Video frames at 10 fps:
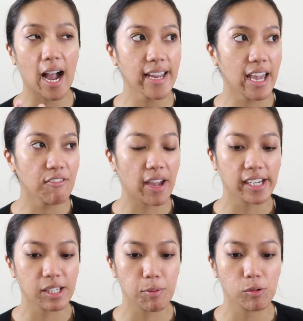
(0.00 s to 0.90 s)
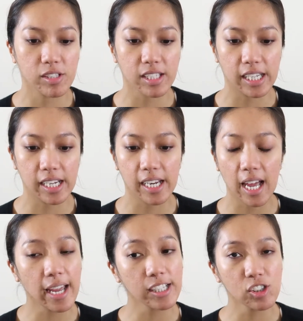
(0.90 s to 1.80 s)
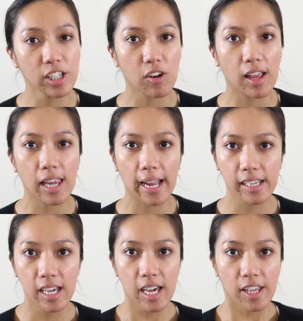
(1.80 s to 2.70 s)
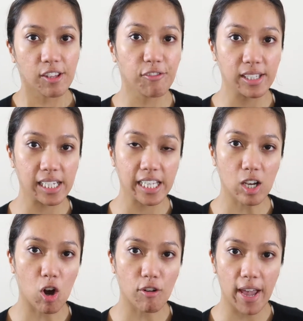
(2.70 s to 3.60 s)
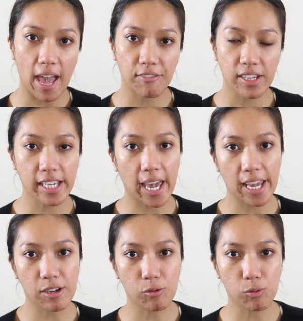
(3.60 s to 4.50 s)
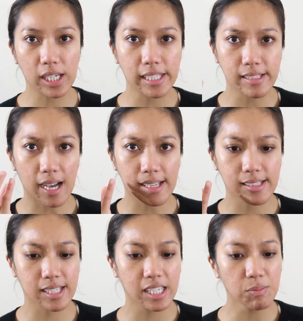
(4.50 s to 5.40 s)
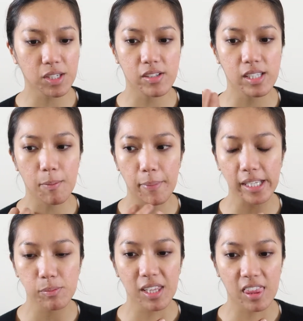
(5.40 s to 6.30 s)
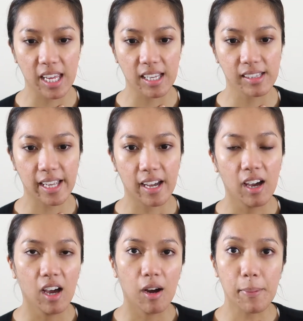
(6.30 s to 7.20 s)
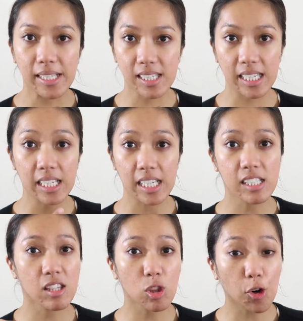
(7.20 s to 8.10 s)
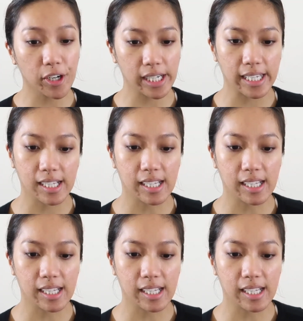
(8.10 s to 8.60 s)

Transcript: I have acne prone skin and I actually quite like the feeling of having a really tight skin because it makes me think that my skin is thoroughly